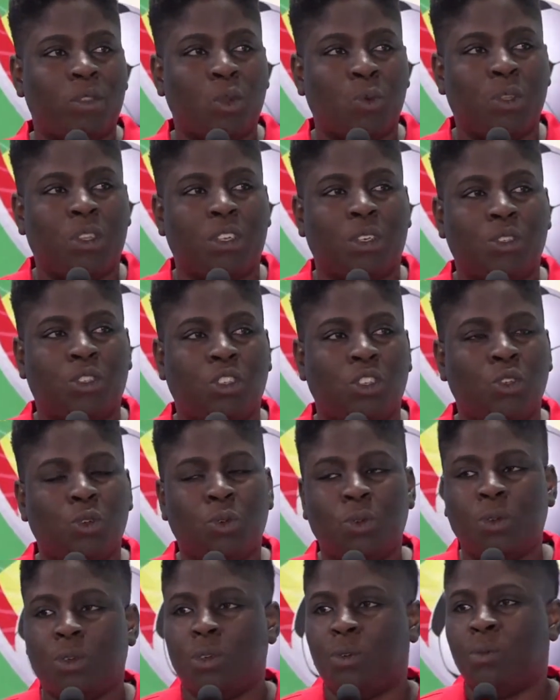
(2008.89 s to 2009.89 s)
Without
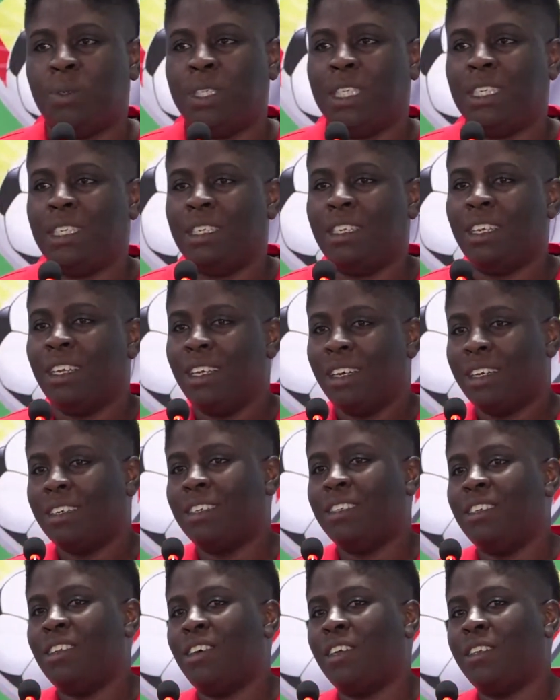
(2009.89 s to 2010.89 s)
you, we
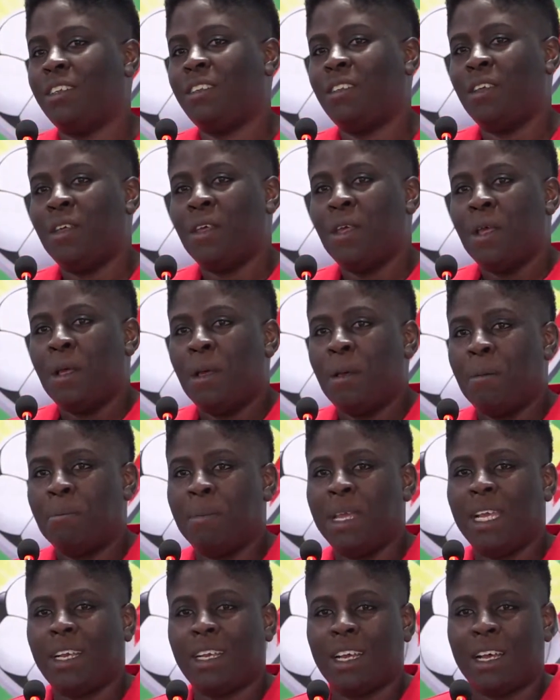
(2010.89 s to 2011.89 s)
could not
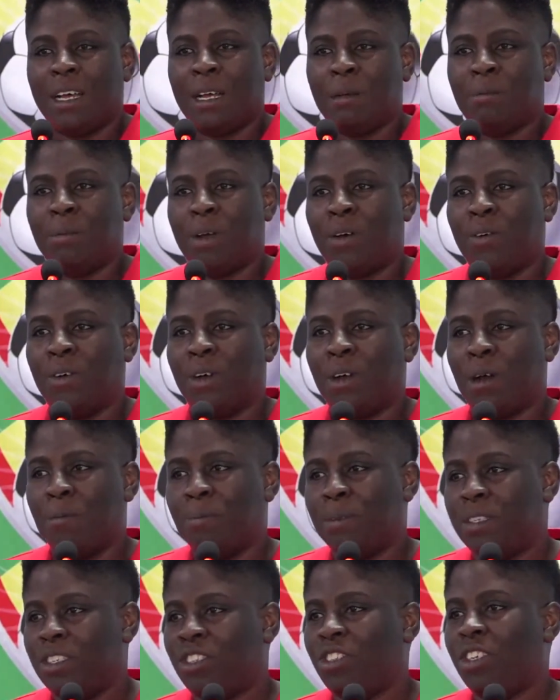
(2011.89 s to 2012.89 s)
make our
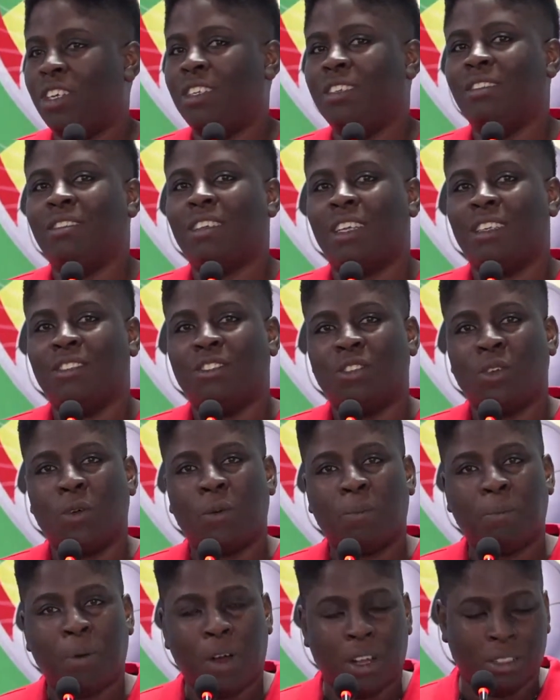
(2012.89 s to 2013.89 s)
competitions and so
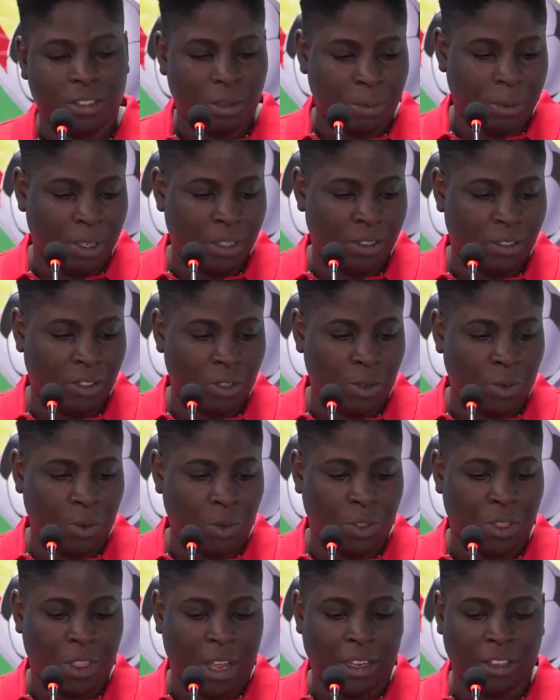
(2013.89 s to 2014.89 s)
possible. So
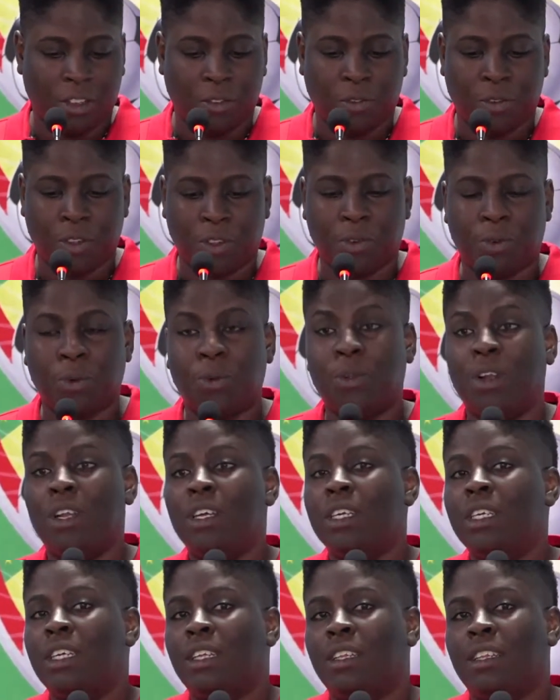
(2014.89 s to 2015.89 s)
thank you for the role
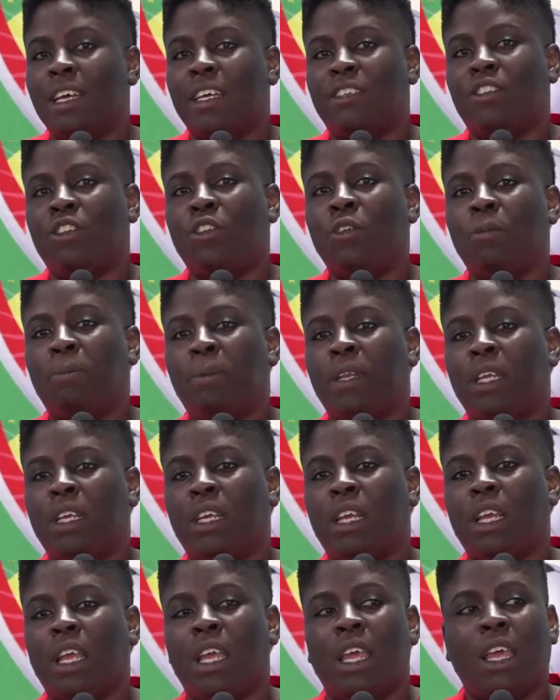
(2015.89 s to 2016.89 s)
that you
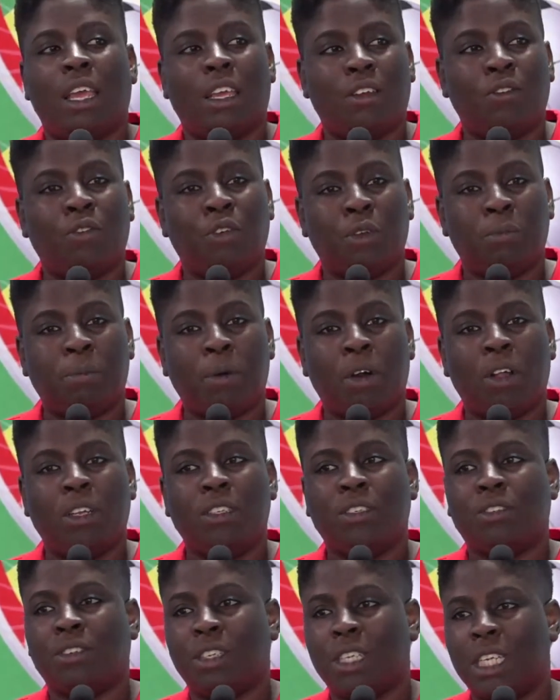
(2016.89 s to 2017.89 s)
play in football
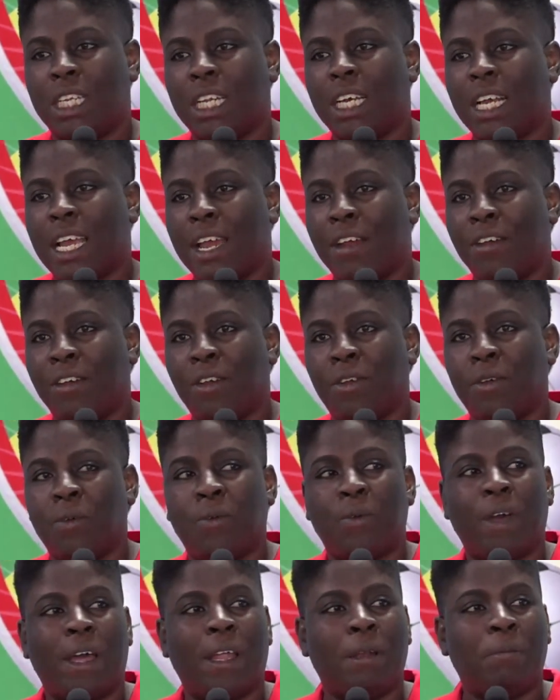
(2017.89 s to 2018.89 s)
in Grenada,
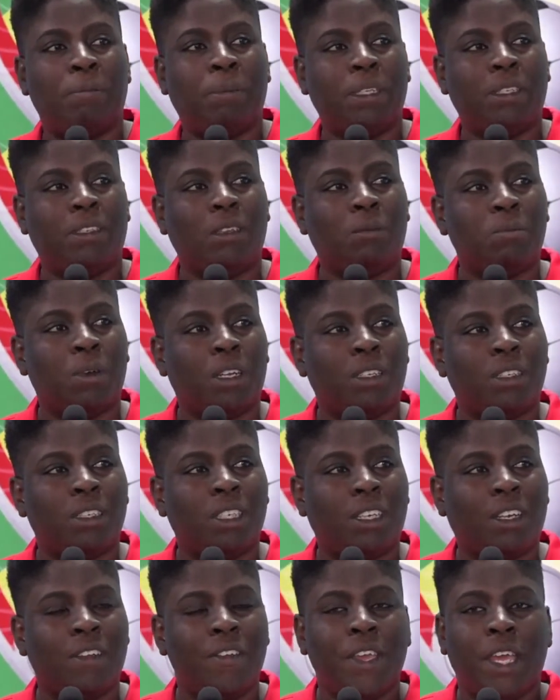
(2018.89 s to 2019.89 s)
Carriacou, and Petite
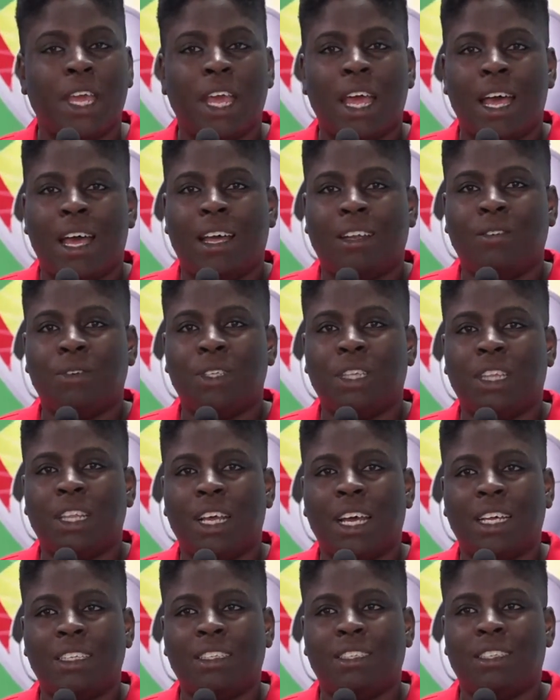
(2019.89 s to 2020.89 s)
Martinique. And with
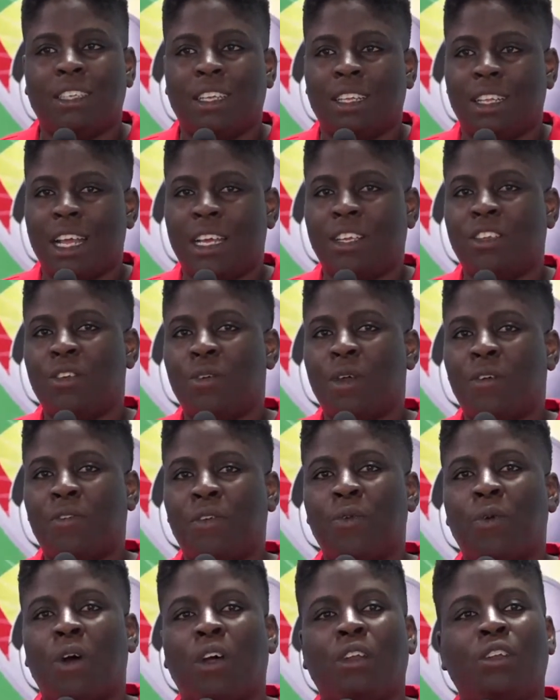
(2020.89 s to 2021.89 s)
that, thank you
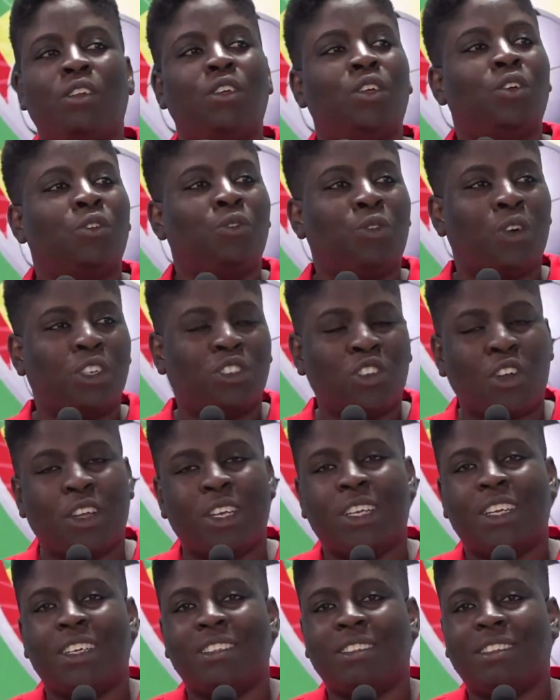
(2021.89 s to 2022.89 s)
everyone for
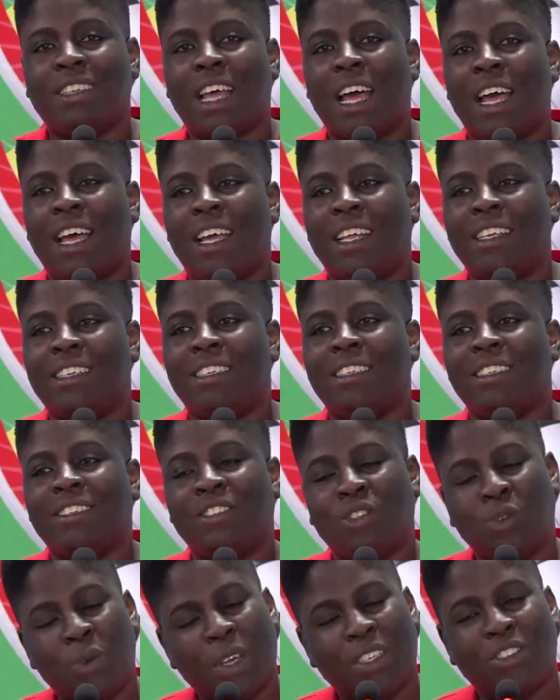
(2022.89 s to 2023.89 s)
joining us, and
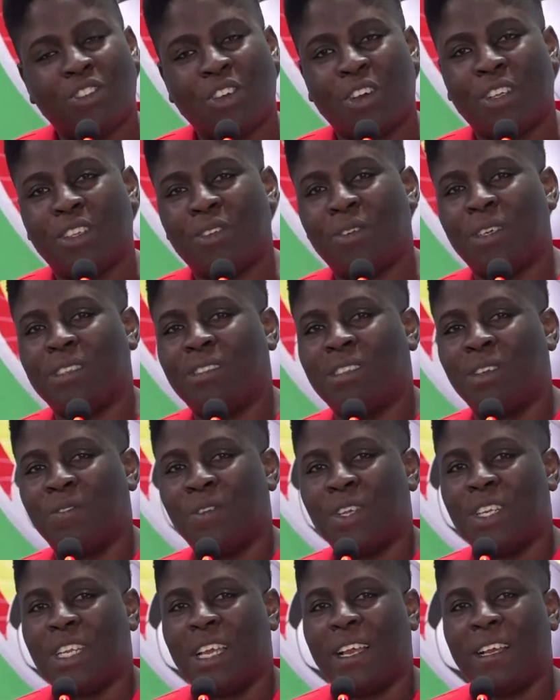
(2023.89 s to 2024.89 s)
do enjoy the rest of
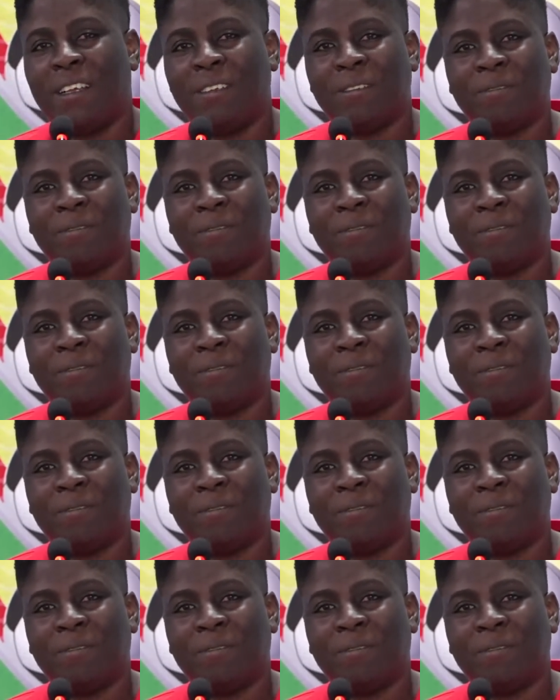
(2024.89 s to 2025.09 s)
your day.